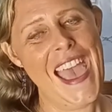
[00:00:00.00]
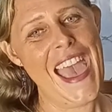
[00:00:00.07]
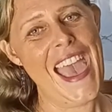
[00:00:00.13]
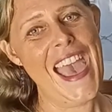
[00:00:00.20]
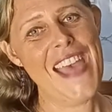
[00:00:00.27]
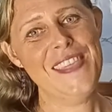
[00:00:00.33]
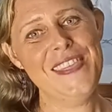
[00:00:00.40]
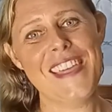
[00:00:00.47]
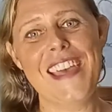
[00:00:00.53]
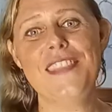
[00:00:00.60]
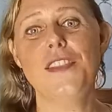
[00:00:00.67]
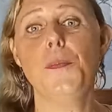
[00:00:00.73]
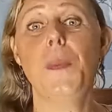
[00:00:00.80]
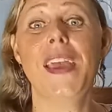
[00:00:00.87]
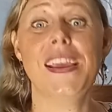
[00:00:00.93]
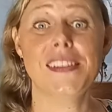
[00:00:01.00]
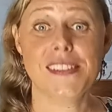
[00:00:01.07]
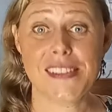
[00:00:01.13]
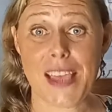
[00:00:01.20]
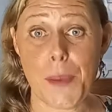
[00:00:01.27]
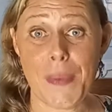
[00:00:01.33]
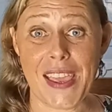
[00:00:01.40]
and then the
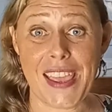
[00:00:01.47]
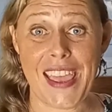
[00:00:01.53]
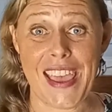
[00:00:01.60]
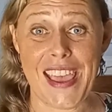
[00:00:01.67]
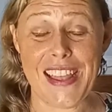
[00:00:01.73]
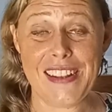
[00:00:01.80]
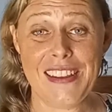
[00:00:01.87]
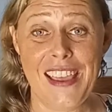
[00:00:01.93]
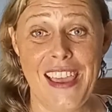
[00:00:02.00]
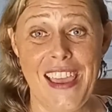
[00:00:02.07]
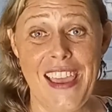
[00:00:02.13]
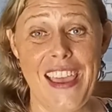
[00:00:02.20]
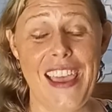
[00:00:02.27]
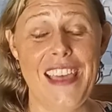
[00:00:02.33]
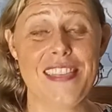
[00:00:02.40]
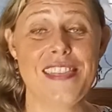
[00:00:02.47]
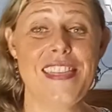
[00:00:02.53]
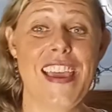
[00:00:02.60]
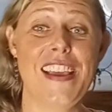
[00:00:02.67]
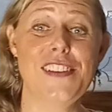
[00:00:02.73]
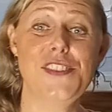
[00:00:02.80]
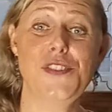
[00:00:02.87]
pandemic hit. And
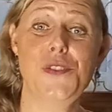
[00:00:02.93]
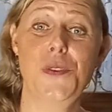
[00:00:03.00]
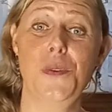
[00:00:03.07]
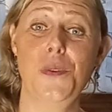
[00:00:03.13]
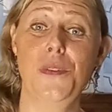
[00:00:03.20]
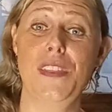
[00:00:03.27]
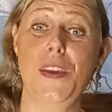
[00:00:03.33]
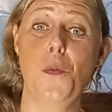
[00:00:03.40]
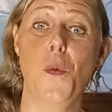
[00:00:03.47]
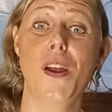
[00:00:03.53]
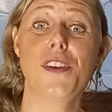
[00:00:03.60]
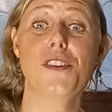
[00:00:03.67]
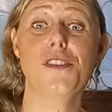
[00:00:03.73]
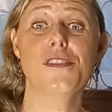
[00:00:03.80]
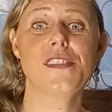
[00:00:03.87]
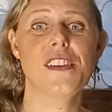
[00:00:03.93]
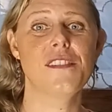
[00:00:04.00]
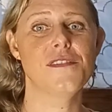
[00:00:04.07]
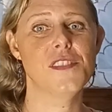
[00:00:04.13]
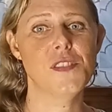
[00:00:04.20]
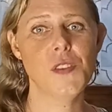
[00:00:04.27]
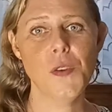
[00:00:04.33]
thanks to the wonders
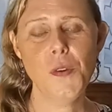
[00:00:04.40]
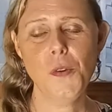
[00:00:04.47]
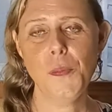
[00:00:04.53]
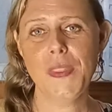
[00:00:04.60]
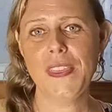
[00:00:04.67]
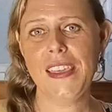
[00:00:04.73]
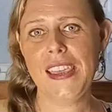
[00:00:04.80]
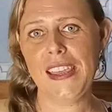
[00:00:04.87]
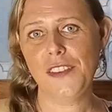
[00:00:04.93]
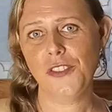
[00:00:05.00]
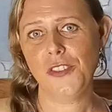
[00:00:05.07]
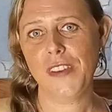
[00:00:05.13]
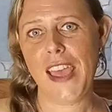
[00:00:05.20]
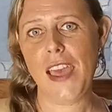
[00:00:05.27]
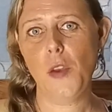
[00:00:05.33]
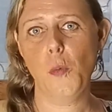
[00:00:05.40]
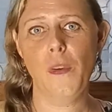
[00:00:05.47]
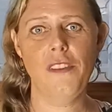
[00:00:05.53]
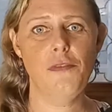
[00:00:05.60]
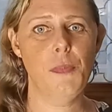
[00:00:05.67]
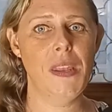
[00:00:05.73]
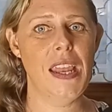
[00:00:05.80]
of Zoom and the internet,
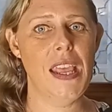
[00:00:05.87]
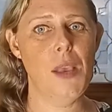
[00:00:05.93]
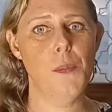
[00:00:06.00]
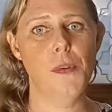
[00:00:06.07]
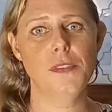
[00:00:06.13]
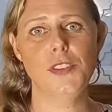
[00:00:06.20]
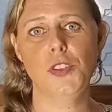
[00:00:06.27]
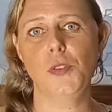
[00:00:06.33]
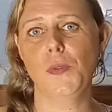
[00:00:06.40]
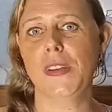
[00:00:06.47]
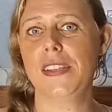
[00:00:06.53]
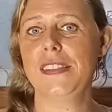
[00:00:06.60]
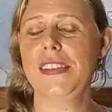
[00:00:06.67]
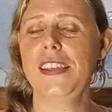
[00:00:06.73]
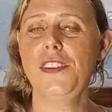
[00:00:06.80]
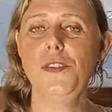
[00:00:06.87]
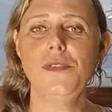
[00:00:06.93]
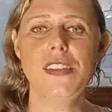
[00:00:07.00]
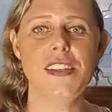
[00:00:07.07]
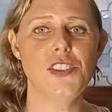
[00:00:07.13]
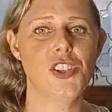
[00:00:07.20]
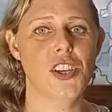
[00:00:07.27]
we've been able to continue
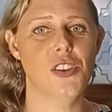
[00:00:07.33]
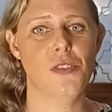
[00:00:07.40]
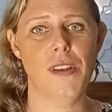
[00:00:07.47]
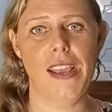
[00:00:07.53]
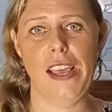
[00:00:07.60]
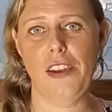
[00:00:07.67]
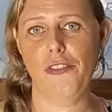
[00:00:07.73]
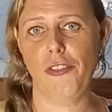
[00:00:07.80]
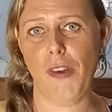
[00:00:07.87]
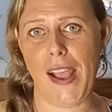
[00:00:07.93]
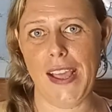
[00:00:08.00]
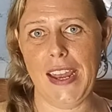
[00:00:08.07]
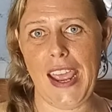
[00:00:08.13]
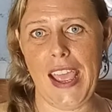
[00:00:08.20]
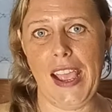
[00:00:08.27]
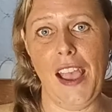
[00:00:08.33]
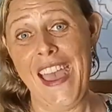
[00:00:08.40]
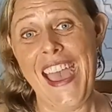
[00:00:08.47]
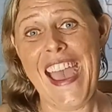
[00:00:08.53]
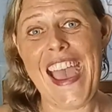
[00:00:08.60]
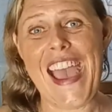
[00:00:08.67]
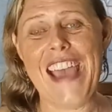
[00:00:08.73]
teaching creative writing.
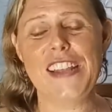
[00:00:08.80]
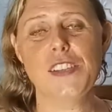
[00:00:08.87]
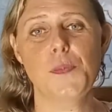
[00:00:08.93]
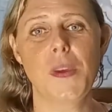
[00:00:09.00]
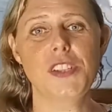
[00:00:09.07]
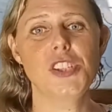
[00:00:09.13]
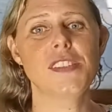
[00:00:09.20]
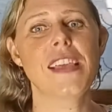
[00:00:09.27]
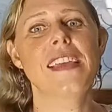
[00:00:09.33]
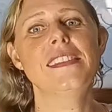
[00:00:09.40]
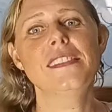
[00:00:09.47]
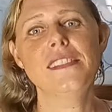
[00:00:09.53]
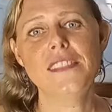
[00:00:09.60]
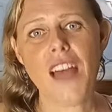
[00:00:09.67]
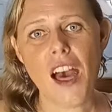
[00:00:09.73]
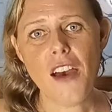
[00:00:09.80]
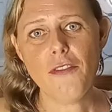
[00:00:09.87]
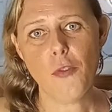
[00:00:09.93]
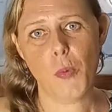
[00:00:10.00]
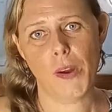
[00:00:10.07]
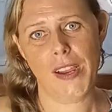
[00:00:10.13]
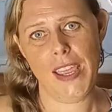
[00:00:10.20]
And as much as I love
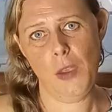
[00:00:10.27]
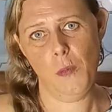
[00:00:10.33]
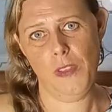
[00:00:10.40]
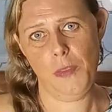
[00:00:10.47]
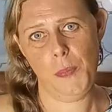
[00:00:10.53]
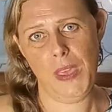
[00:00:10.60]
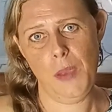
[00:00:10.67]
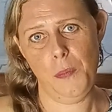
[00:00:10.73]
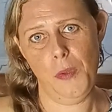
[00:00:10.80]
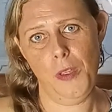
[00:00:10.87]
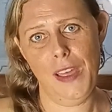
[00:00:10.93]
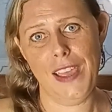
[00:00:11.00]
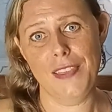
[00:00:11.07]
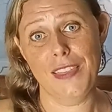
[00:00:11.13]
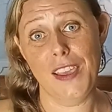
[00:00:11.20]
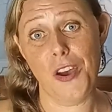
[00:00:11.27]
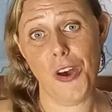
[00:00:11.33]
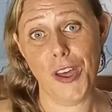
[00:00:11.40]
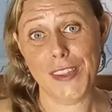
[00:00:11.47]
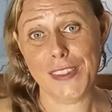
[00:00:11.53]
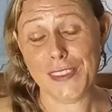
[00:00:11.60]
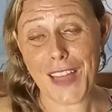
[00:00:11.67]
working with people in the
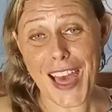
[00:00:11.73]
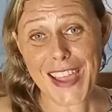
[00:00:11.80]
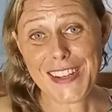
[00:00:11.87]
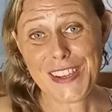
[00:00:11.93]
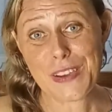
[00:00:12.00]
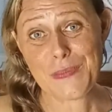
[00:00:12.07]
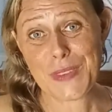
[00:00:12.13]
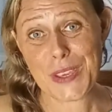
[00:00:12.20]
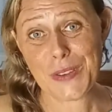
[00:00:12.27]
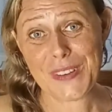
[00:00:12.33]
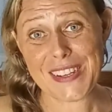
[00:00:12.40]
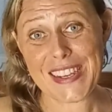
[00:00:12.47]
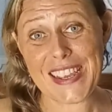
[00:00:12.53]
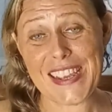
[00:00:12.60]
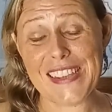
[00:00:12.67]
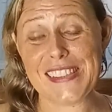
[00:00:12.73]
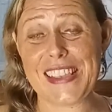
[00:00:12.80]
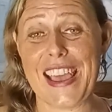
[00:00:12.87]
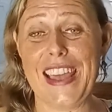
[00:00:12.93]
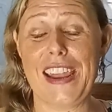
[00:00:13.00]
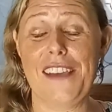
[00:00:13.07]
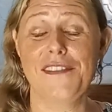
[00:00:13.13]
online communities
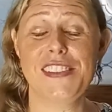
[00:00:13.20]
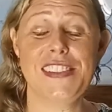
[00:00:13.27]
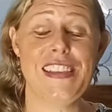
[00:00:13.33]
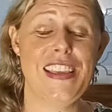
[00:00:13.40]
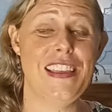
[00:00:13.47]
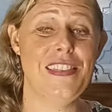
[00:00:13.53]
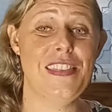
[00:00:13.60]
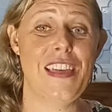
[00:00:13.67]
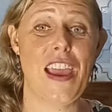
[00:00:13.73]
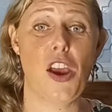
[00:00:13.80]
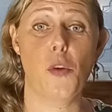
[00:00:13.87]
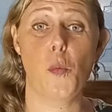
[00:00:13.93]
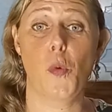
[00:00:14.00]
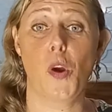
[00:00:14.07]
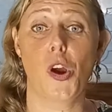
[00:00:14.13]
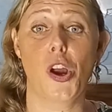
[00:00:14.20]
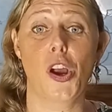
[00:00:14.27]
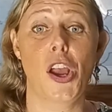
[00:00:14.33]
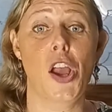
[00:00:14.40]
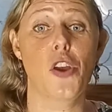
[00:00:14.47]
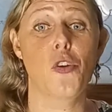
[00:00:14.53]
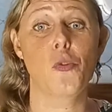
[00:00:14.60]
and I've seen their work
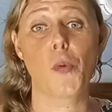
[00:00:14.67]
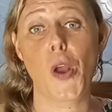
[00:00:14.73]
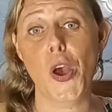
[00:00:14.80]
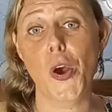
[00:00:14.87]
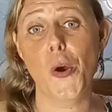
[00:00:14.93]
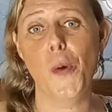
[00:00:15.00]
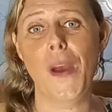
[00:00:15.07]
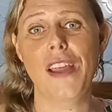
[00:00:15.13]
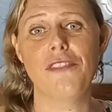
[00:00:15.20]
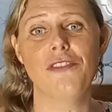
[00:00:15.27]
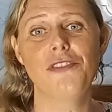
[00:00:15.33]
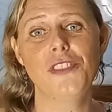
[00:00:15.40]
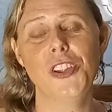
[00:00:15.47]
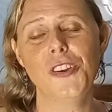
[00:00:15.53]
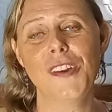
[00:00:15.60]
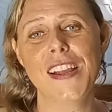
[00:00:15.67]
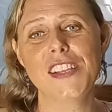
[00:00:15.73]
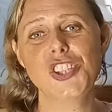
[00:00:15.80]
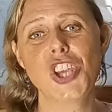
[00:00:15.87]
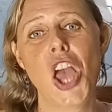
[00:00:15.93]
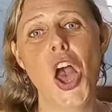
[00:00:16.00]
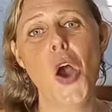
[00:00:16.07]
grow and
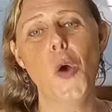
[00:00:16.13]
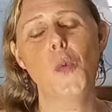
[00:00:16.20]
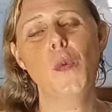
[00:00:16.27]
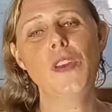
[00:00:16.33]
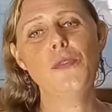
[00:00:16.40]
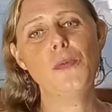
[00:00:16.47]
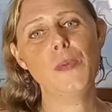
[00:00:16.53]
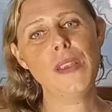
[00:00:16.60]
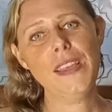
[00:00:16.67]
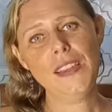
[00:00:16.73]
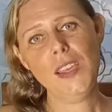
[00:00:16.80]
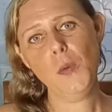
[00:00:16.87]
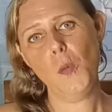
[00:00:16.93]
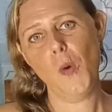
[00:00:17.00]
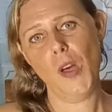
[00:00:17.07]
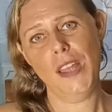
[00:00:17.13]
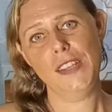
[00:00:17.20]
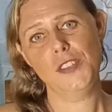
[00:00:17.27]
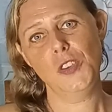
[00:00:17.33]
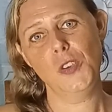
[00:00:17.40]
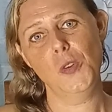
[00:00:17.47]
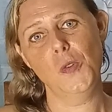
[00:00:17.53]
flourish, we really want
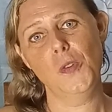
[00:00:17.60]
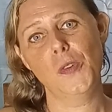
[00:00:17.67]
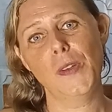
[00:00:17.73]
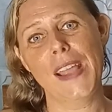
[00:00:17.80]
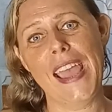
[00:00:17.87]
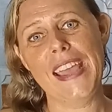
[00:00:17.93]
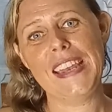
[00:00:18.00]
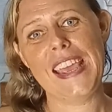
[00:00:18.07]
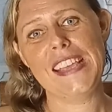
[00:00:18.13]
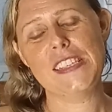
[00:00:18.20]
to create a